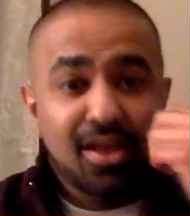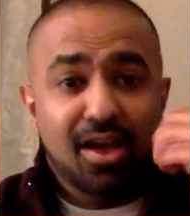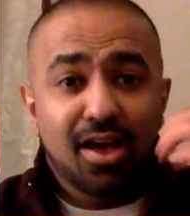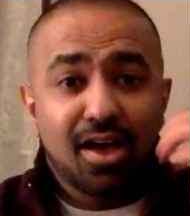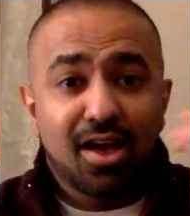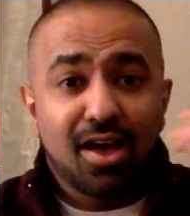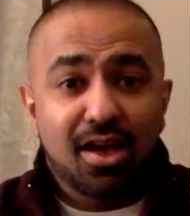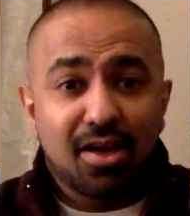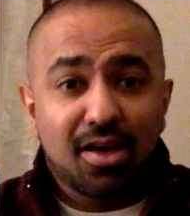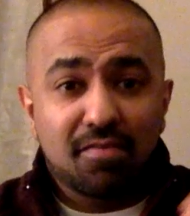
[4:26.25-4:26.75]

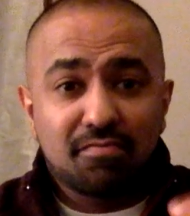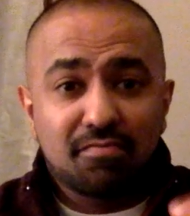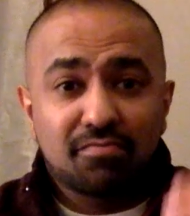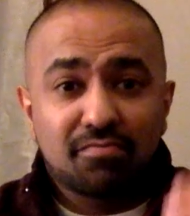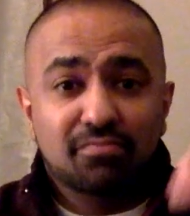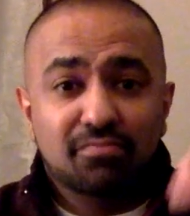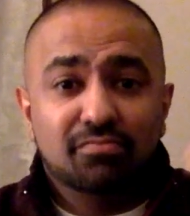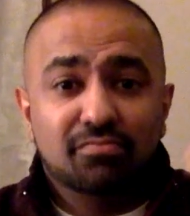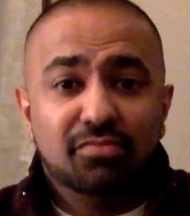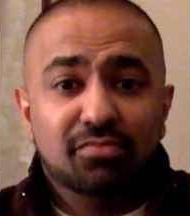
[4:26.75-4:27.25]
um,
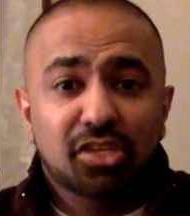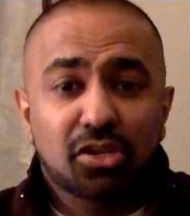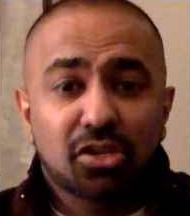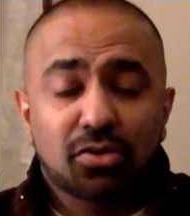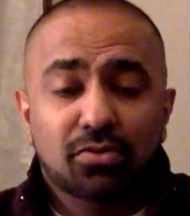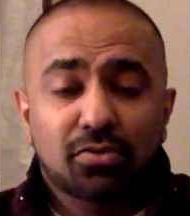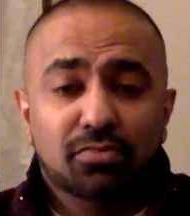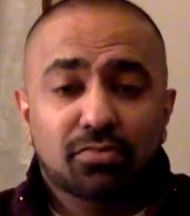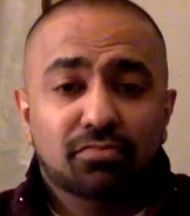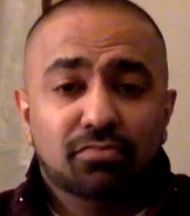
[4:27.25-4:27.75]
you
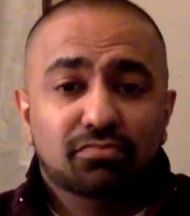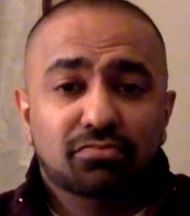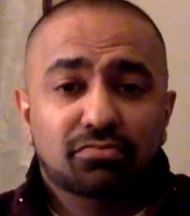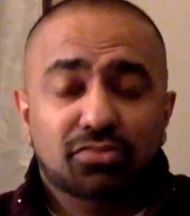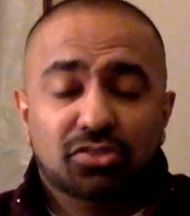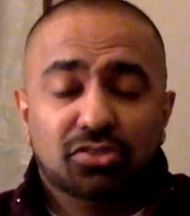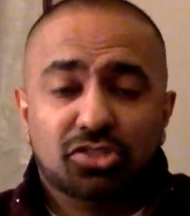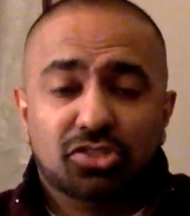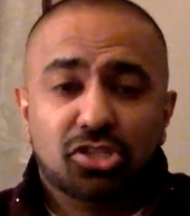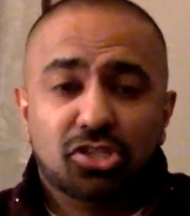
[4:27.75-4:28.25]
know,
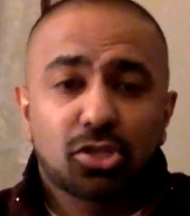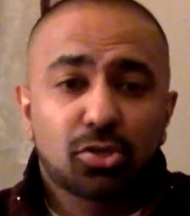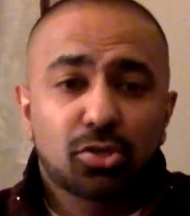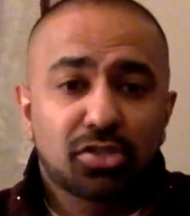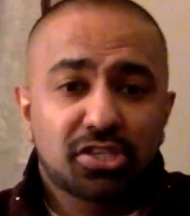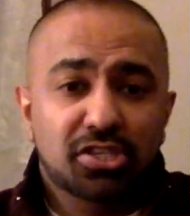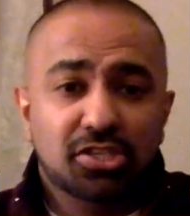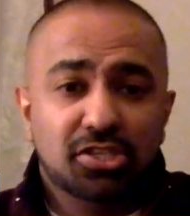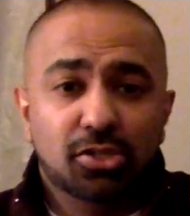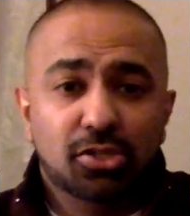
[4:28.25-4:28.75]

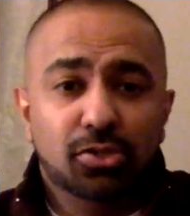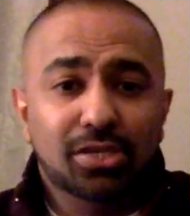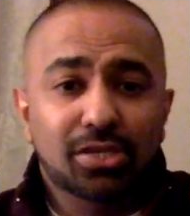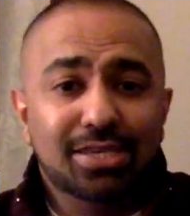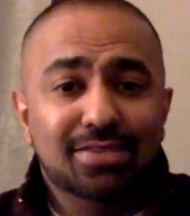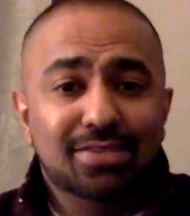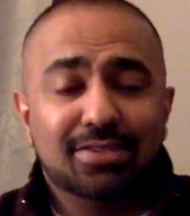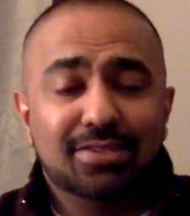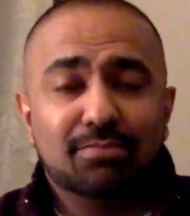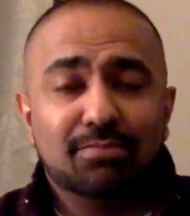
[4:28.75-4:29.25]
slowly
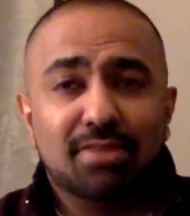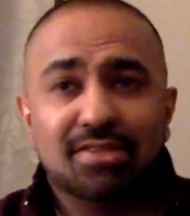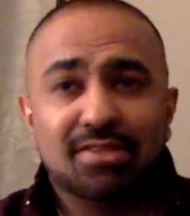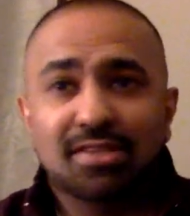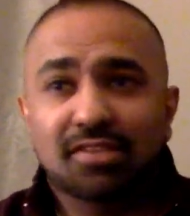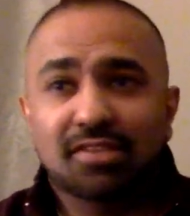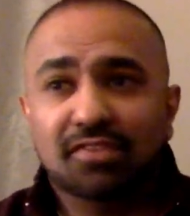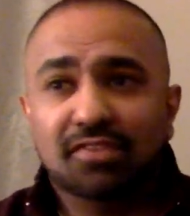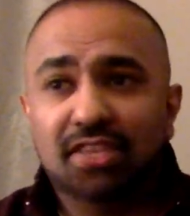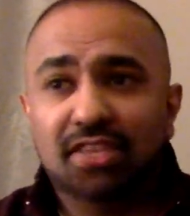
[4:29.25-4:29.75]
easing
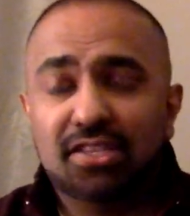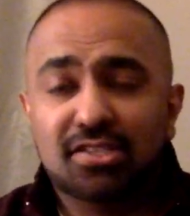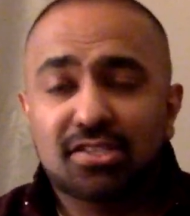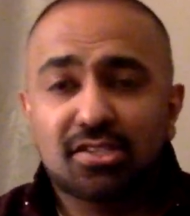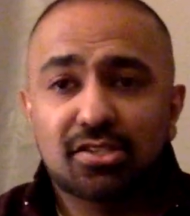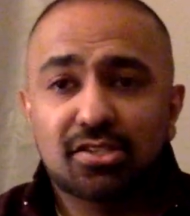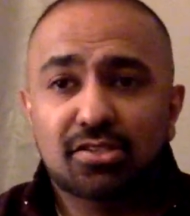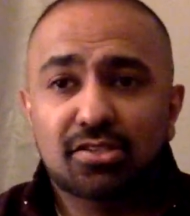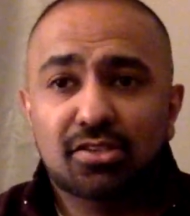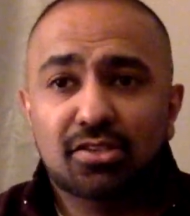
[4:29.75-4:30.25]
myself
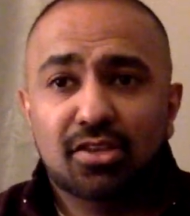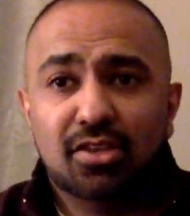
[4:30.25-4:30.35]
into.